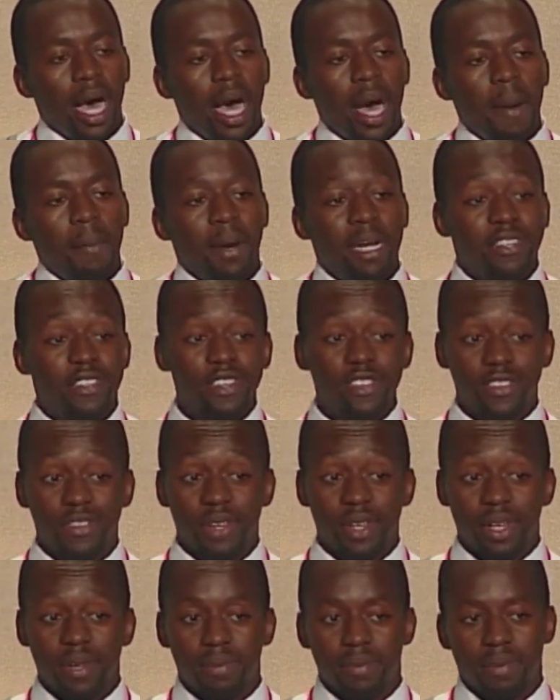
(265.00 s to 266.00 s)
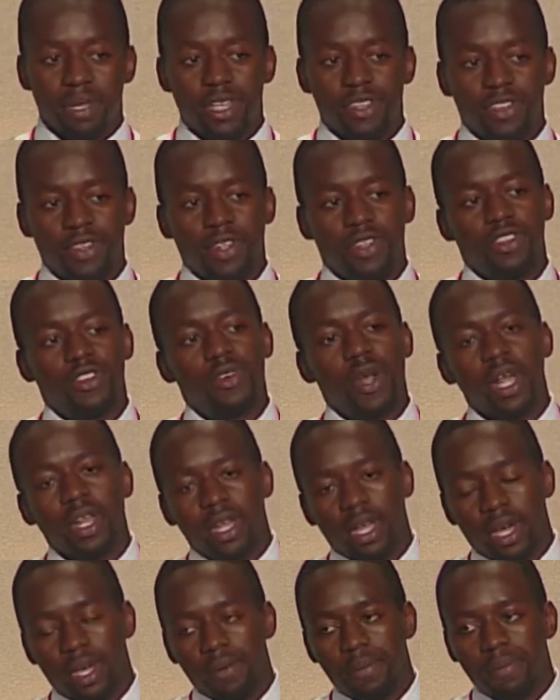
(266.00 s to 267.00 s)
My sister is in
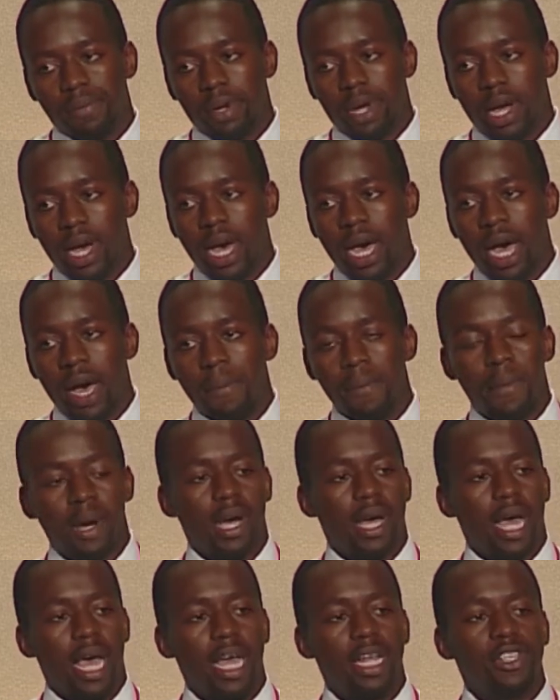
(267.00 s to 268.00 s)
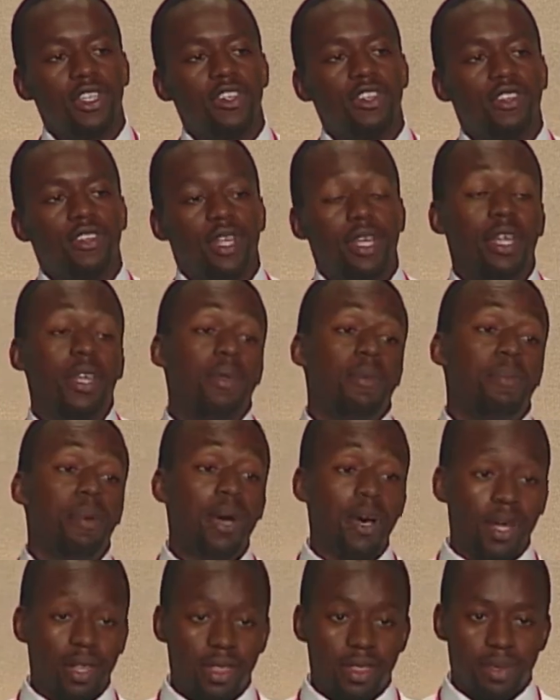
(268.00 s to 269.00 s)
Australia and in
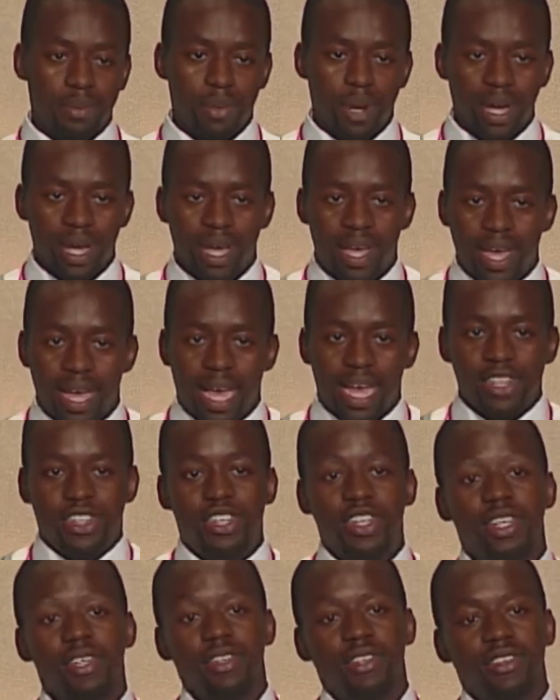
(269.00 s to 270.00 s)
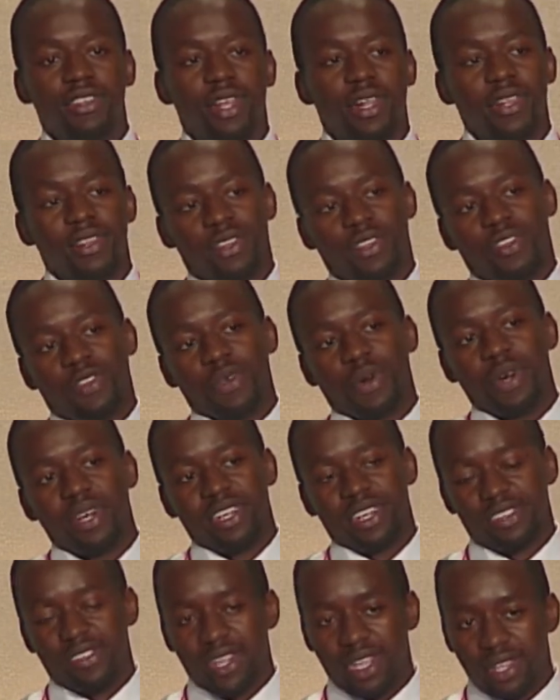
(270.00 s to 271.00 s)
Perth. And she told the story
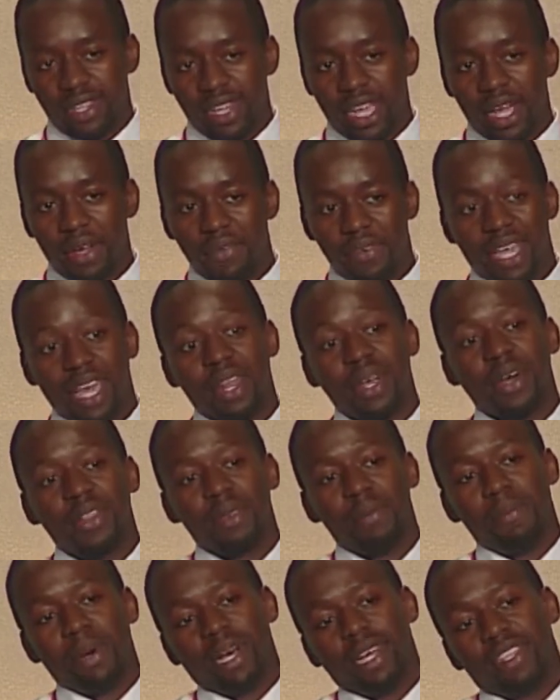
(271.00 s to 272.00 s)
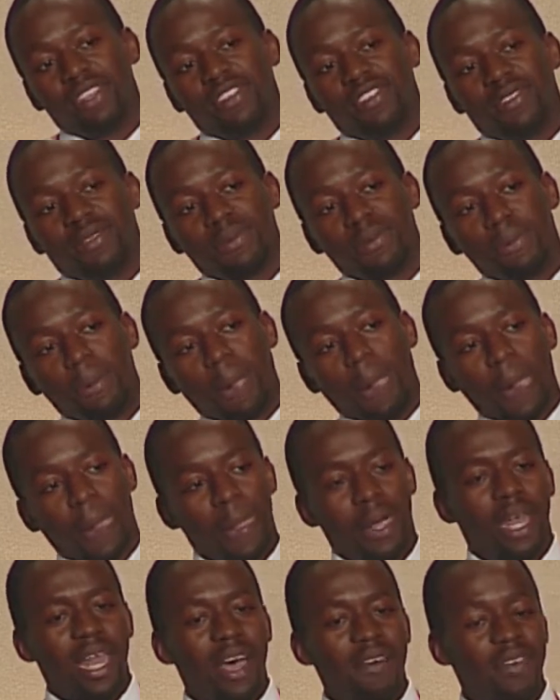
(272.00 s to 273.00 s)
just the other day of getting on the bus
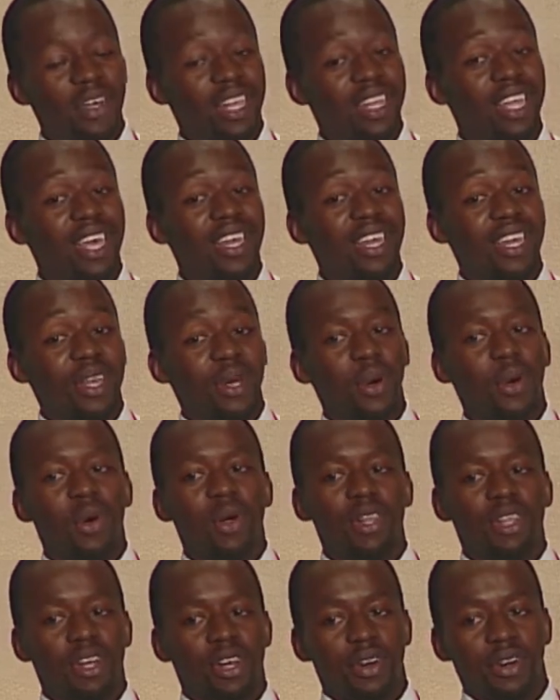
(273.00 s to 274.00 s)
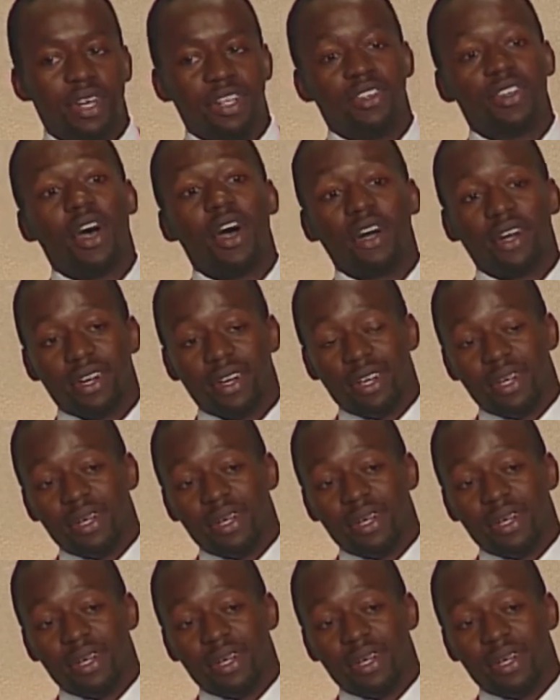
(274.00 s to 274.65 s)
and having a lady call her a dog.